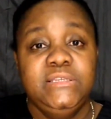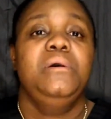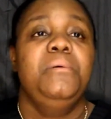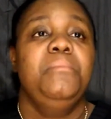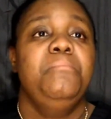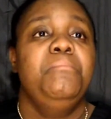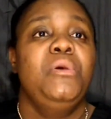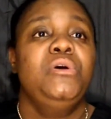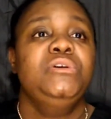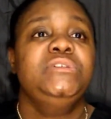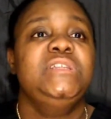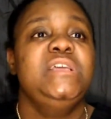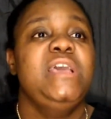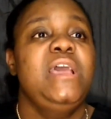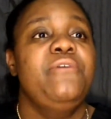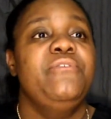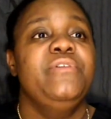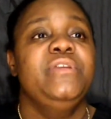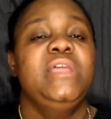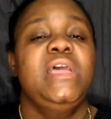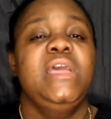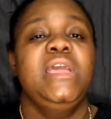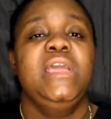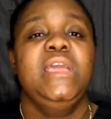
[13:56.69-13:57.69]
Mostly
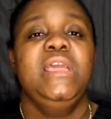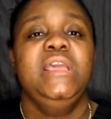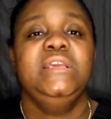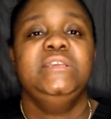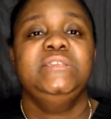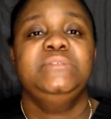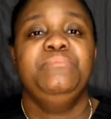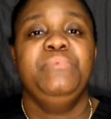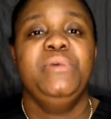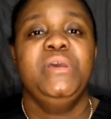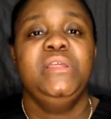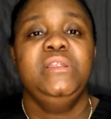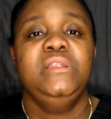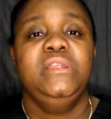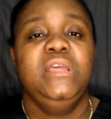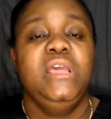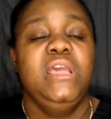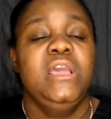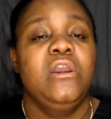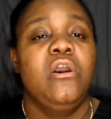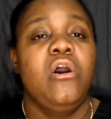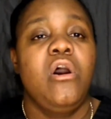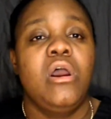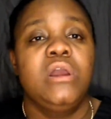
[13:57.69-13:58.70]
everything he's been
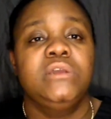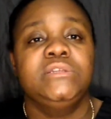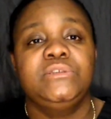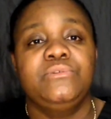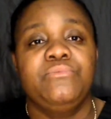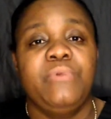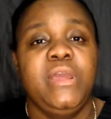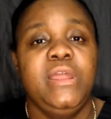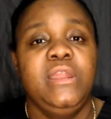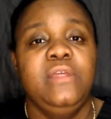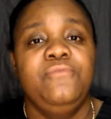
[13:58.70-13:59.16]
incarcerated